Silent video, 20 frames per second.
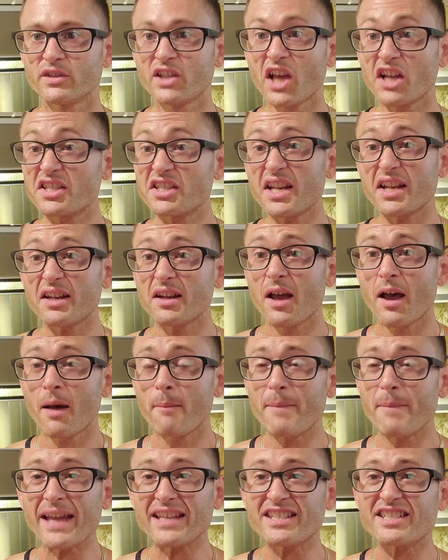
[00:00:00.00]
Doesn't it
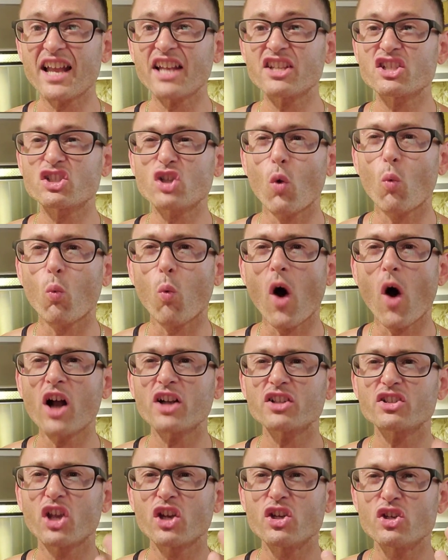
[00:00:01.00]
make sense to
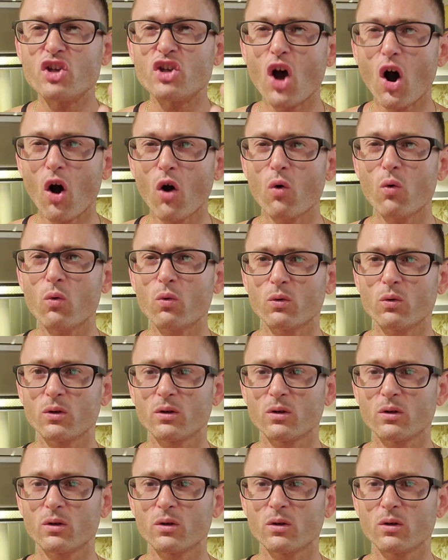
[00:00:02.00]
want to know